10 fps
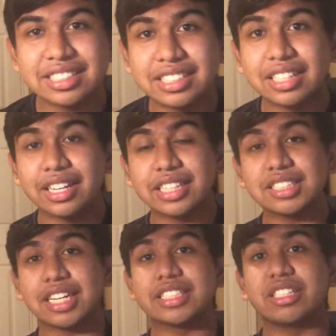in the
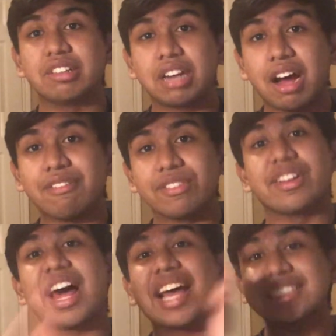list I showed off
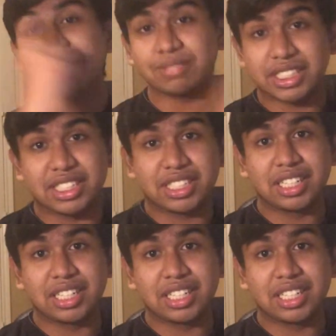last week,